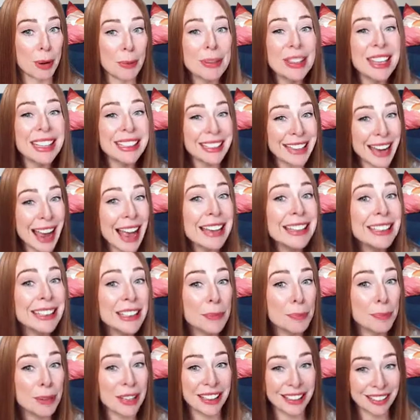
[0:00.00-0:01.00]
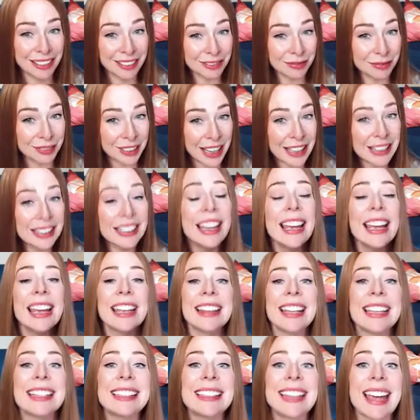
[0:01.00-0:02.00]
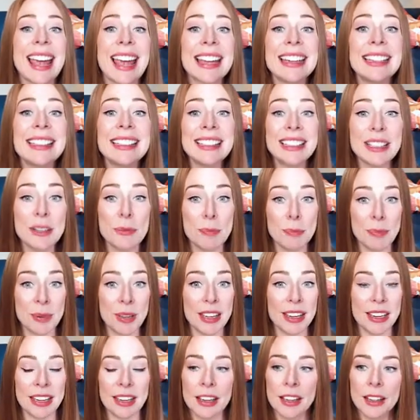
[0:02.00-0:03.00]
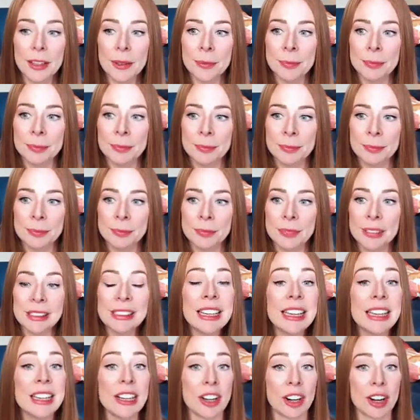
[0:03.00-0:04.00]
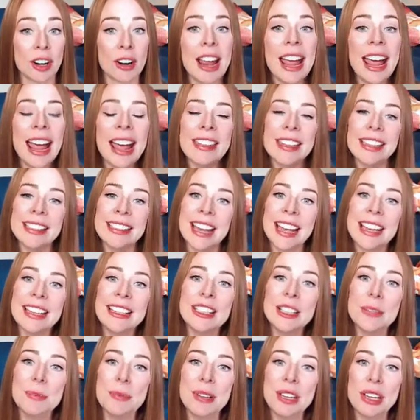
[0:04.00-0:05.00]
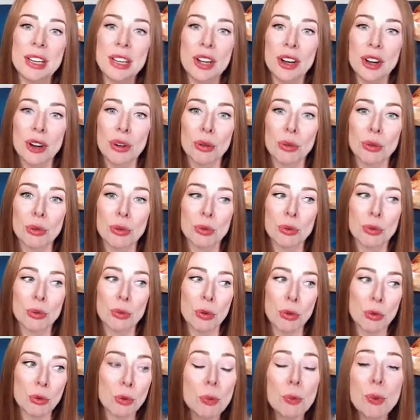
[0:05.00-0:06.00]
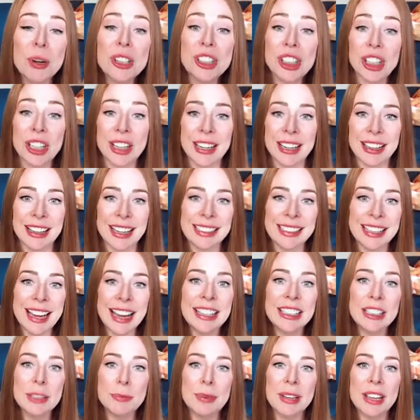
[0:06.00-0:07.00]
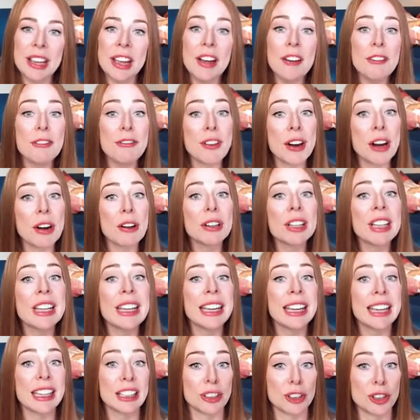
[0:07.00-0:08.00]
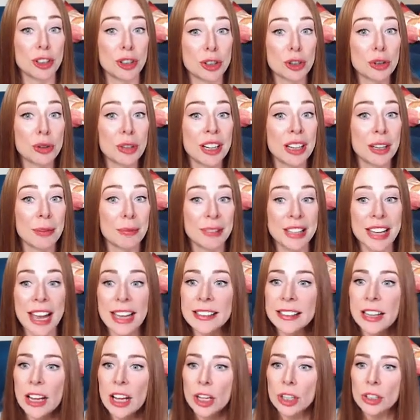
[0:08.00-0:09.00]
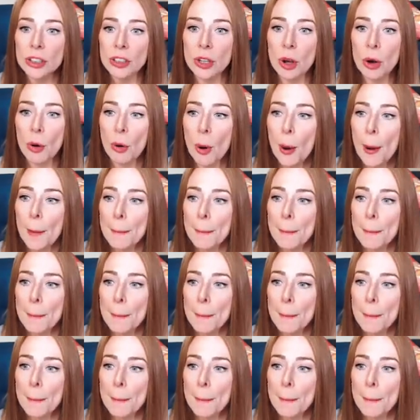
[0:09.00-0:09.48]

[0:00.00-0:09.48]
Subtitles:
but they tend to be, yes, they tend to be linear, and they tend to be rigid, and they tend to be fairly extreme. Yes, so